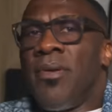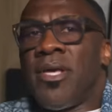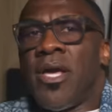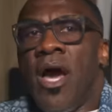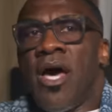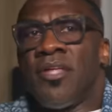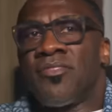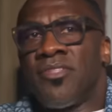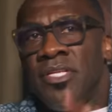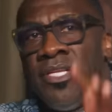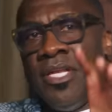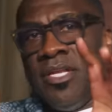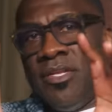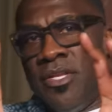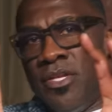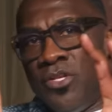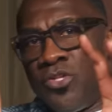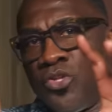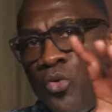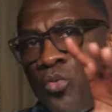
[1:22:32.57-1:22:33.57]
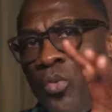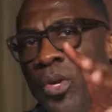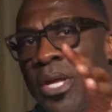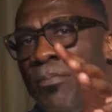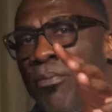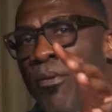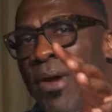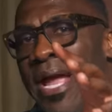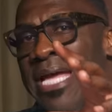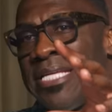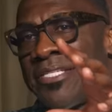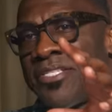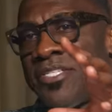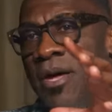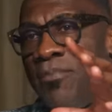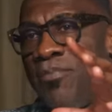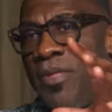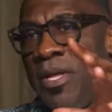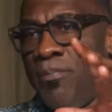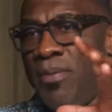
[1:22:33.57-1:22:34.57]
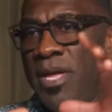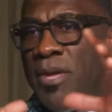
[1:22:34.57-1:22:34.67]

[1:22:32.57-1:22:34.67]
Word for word: Because th- th- to rebrand something,